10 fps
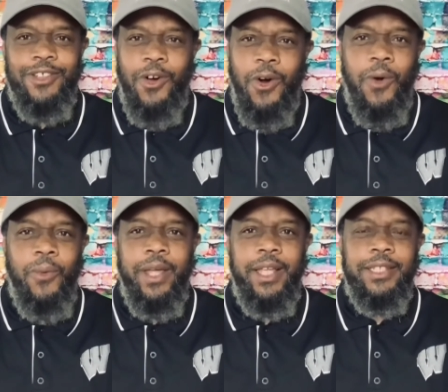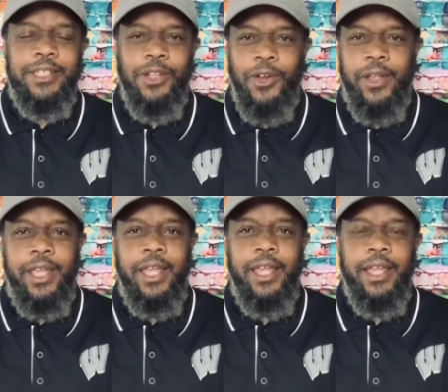always
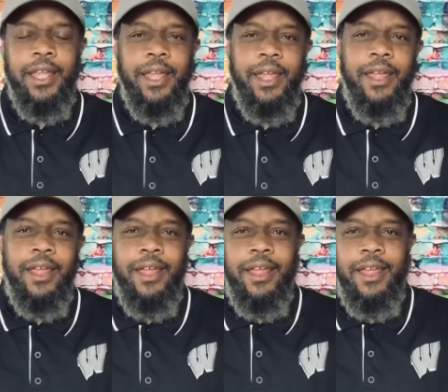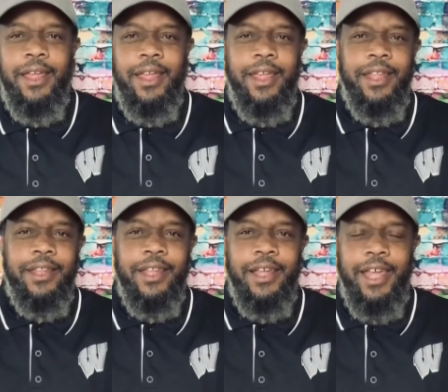lurking in
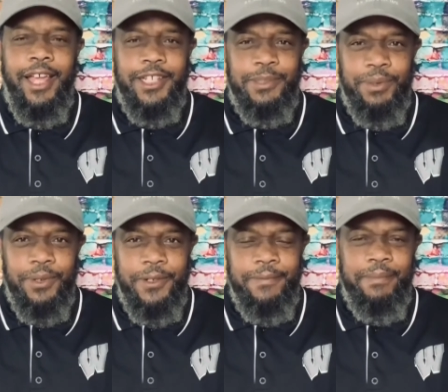uh, Ashburn.